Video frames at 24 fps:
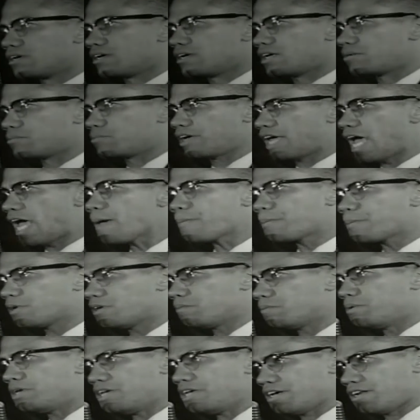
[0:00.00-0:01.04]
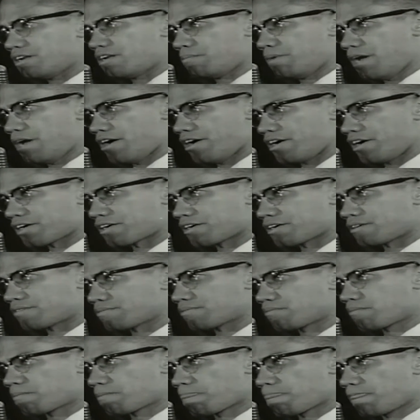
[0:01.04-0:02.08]
and we happen to be in America.
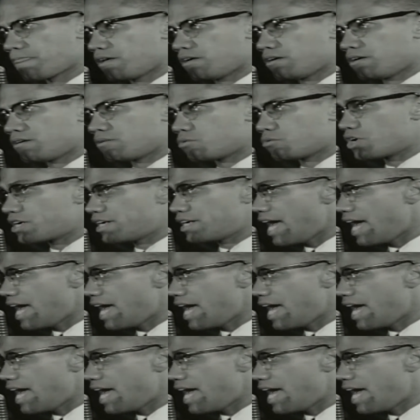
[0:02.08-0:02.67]
We're